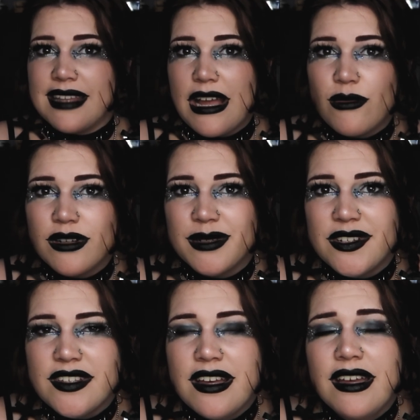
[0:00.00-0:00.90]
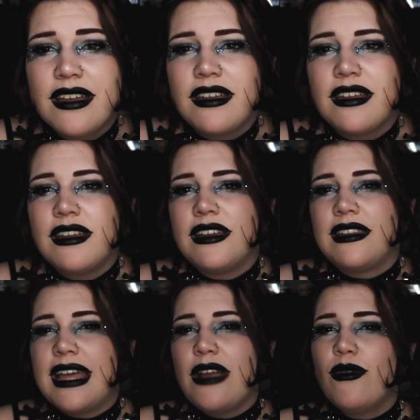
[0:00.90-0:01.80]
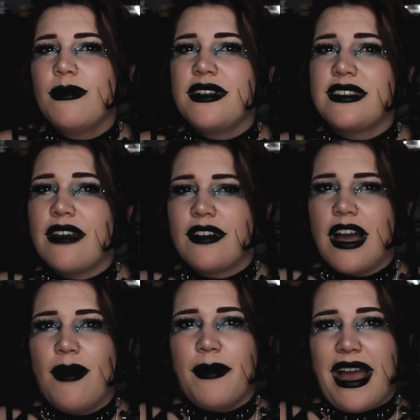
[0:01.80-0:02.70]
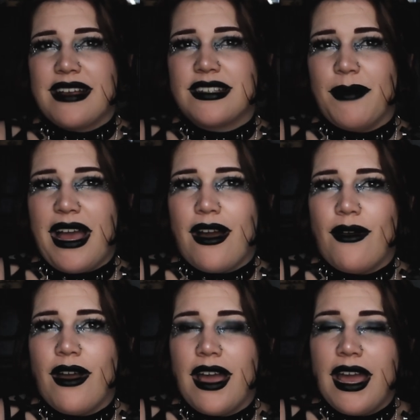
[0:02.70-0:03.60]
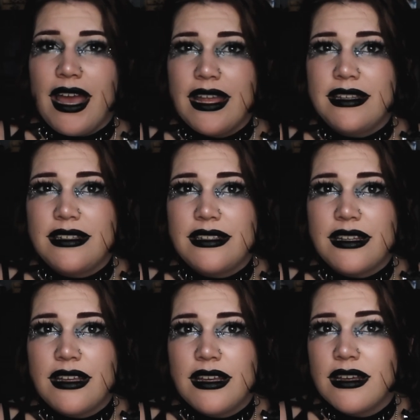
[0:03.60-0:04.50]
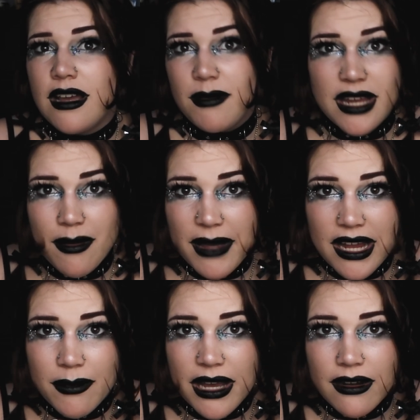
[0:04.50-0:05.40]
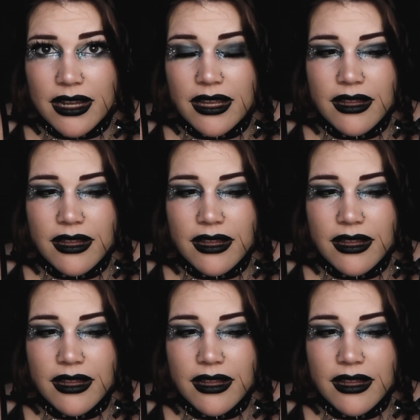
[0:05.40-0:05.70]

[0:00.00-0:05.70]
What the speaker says: leg warmers. Leg warmers have come back somehow, and I'm not mad about it.